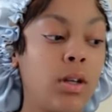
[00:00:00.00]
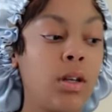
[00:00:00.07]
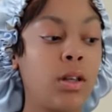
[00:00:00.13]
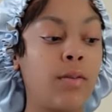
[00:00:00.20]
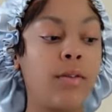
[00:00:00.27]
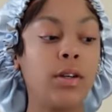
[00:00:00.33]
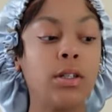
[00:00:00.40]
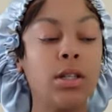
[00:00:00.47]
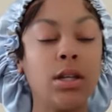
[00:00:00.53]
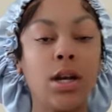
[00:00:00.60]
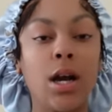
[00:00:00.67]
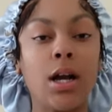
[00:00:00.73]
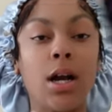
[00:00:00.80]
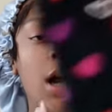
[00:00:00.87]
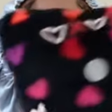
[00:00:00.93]
the first thing
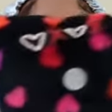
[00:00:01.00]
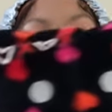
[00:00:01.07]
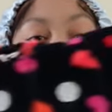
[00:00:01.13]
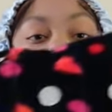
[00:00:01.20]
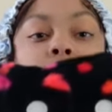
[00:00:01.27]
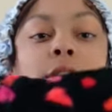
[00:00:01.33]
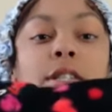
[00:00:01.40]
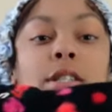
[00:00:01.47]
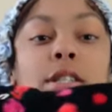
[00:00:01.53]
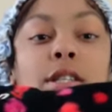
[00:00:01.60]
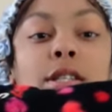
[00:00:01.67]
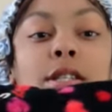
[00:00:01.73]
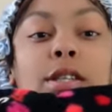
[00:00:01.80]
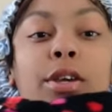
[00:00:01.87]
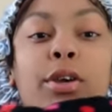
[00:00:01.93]
I got her is
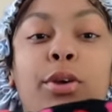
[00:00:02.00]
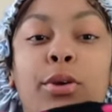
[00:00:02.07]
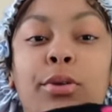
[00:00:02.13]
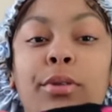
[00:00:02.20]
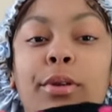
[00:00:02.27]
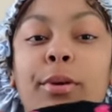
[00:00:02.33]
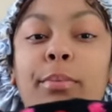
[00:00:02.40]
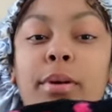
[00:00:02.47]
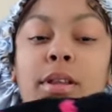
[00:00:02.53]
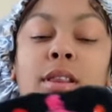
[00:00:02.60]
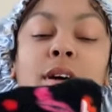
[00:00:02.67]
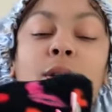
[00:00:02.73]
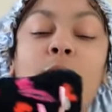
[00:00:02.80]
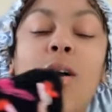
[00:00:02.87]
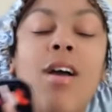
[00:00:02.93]
this cute little
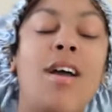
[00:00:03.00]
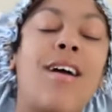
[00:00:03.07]
pillow.